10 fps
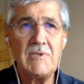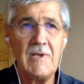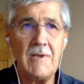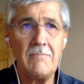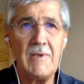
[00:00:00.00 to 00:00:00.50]

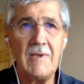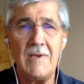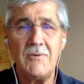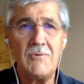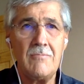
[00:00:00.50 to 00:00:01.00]
and began
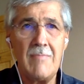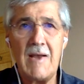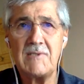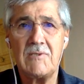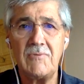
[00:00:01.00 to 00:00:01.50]
to
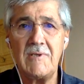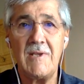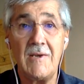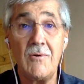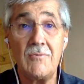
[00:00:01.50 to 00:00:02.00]
massively take
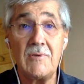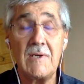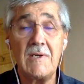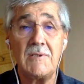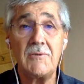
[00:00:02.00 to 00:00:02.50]
over the
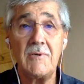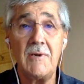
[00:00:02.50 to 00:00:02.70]
country.